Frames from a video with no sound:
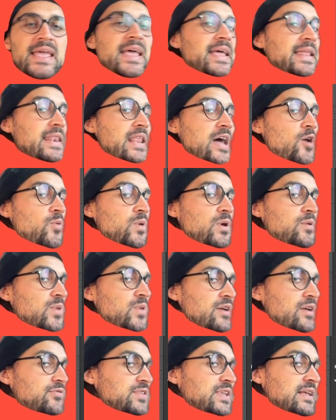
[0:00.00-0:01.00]
And now when we
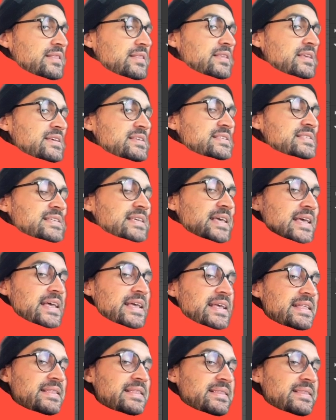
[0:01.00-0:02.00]
have done this,
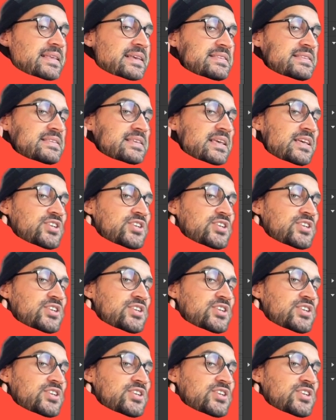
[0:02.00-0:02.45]
this